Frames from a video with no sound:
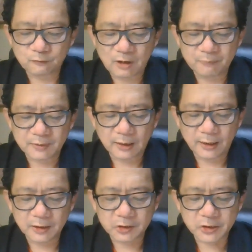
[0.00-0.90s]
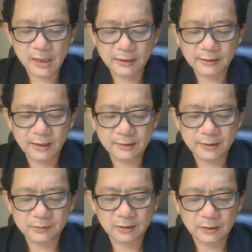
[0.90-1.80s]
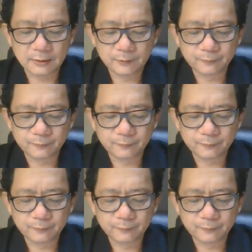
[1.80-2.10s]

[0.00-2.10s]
from the late Shang Dynasty.